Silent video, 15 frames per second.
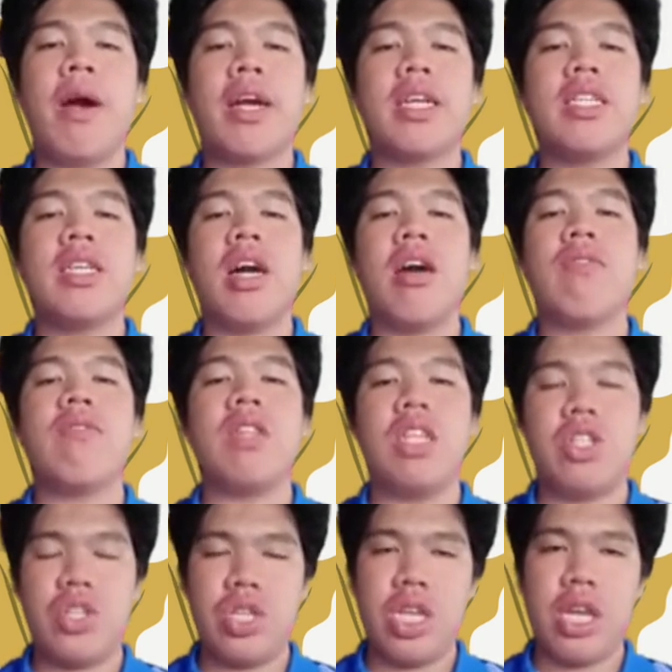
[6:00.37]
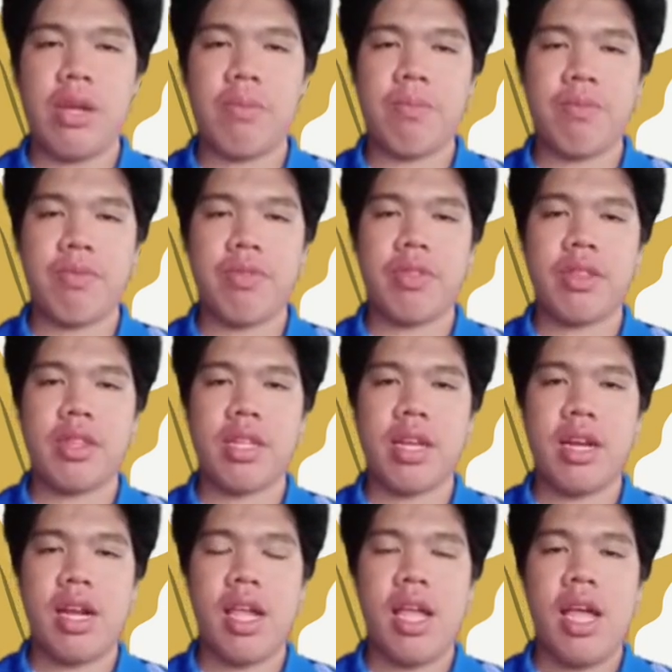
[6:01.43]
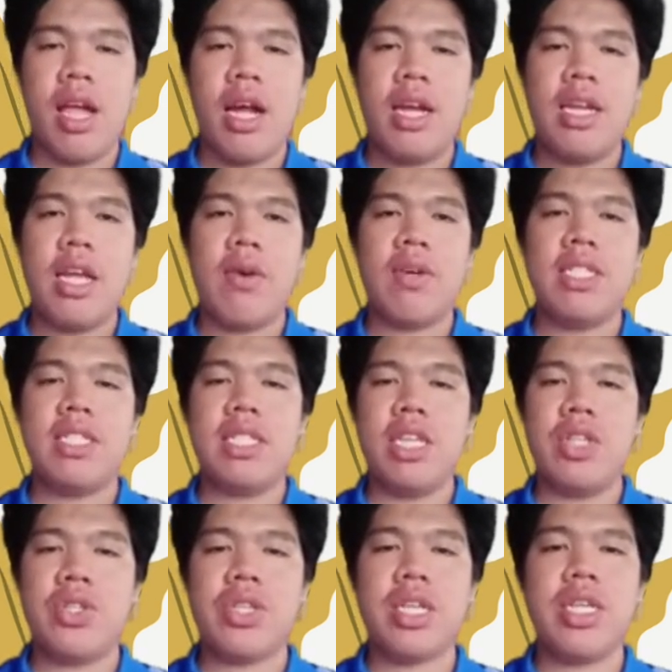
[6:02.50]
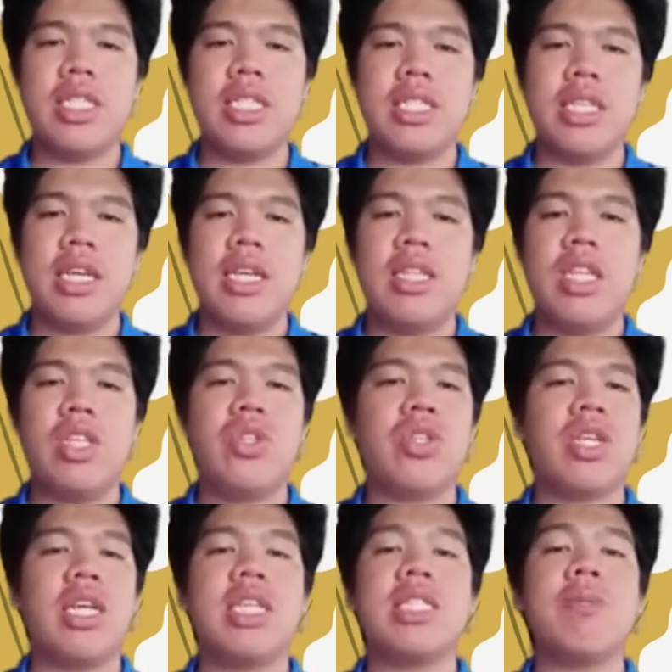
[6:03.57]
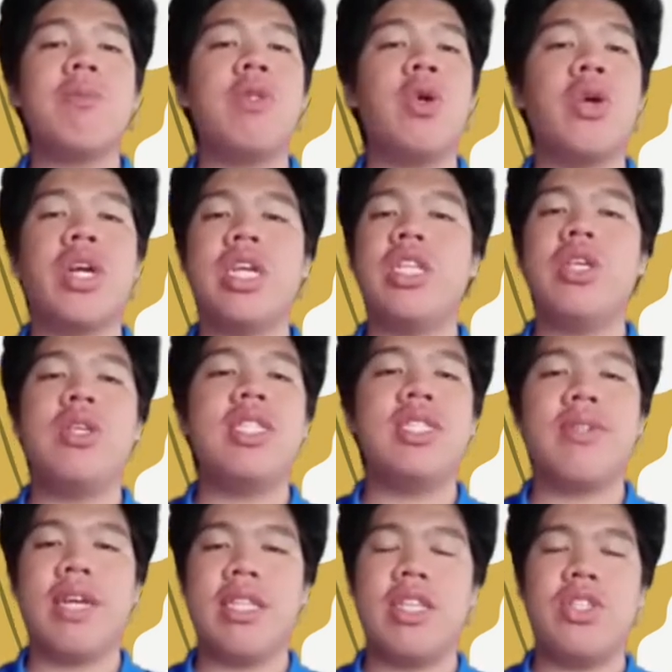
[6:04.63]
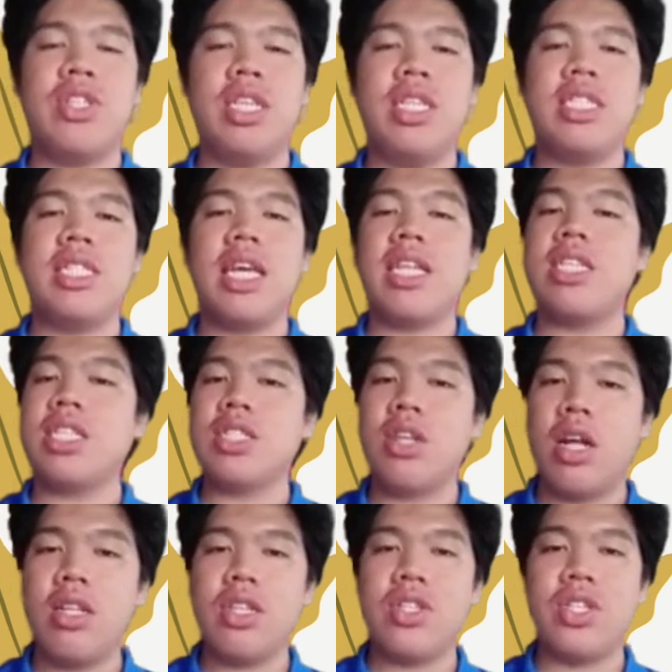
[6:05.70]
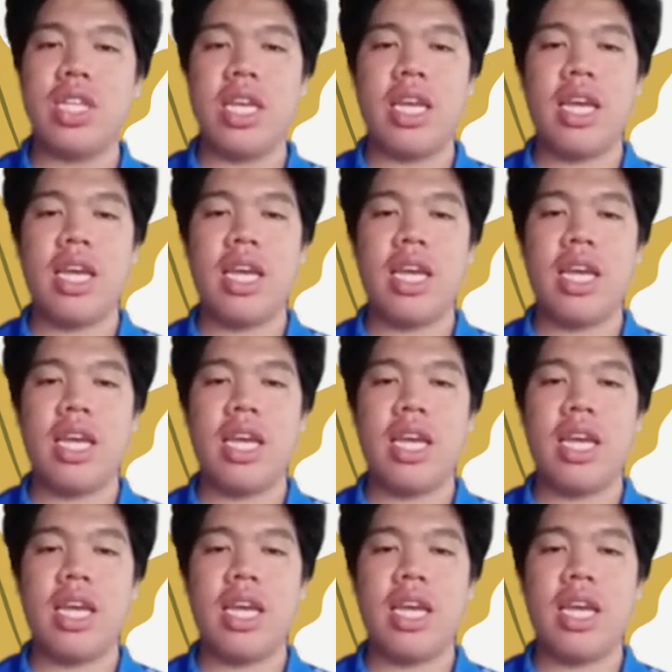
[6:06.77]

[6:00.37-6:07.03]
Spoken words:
of teaching. Now, as teachers explore new strategies and technology,